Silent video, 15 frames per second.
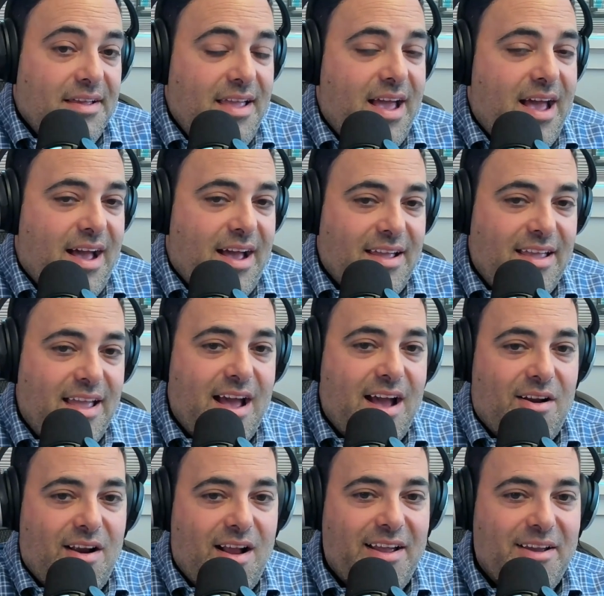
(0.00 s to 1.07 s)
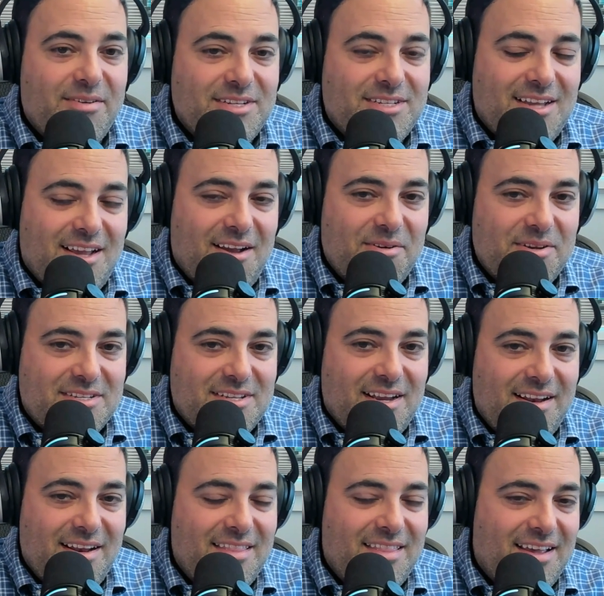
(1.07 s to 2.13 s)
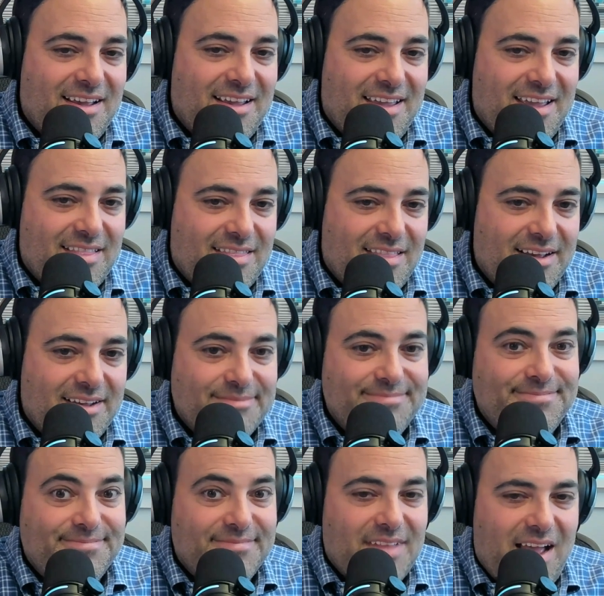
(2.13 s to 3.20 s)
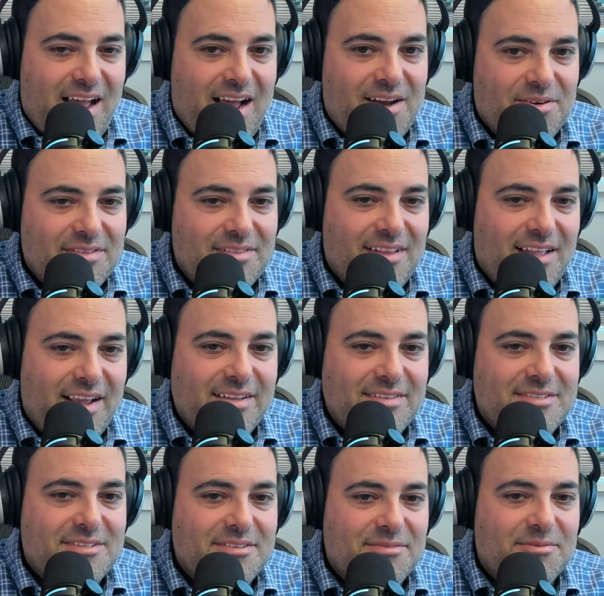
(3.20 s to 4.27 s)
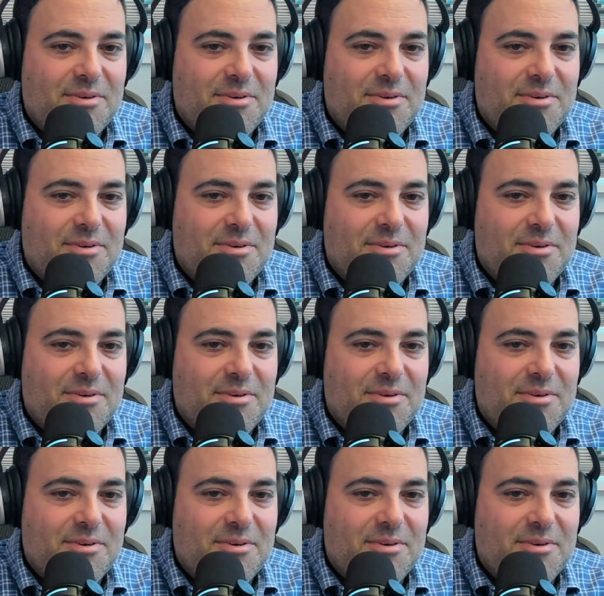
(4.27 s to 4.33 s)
Yeah. Or I always said get the out lights,